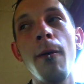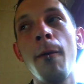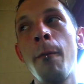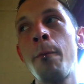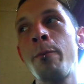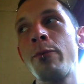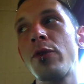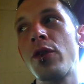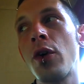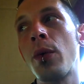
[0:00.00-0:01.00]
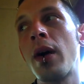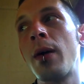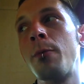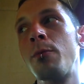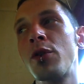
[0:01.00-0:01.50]
So uh, just
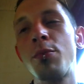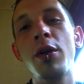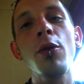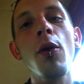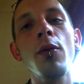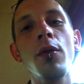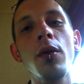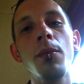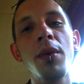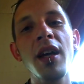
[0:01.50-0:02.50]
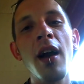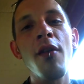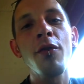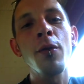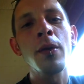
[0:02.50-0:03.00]
be, be careful
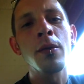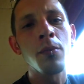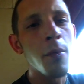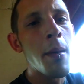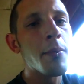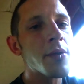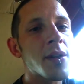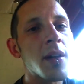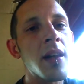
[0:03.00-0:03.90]
and remember to limit